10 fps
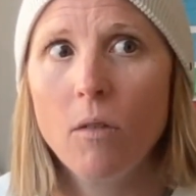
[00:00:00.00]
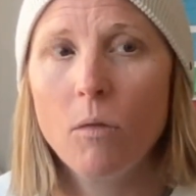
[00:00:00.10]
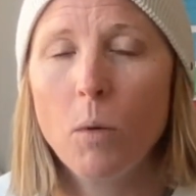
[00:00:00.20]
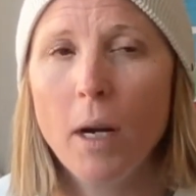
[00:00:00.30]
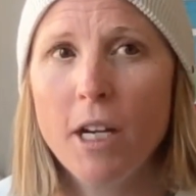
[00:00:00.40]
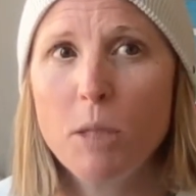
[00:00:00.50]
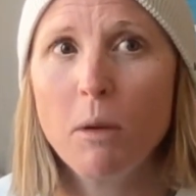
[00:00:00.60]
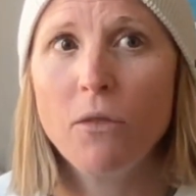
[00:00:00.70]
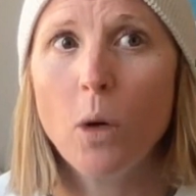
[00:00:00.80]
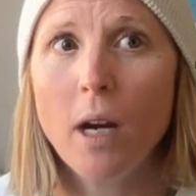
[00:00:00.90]
Whereas
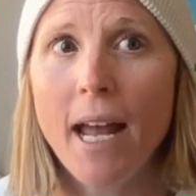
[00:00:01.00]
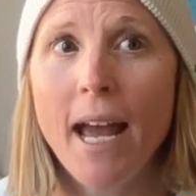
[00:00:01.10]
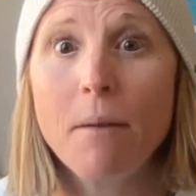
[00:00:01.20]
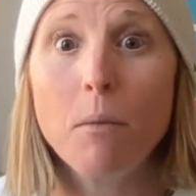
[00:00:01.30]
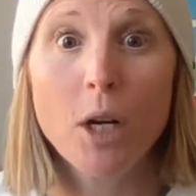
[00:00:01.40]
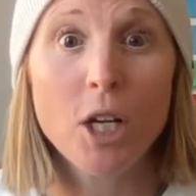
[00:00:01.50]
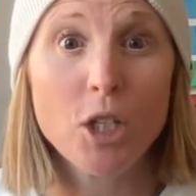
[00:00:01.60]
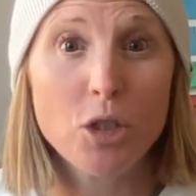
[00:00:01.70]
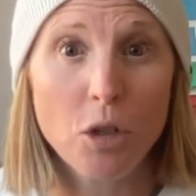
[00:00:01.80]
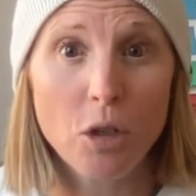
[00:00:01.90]
before I had more
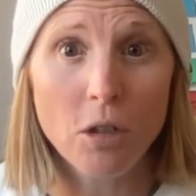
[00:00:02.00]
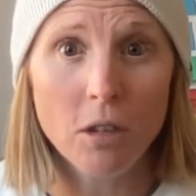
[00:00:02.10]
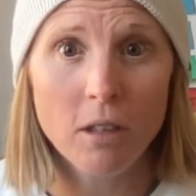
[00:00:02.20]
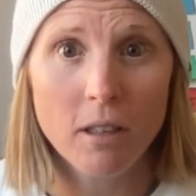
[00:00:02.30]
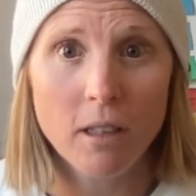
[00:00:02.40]
control,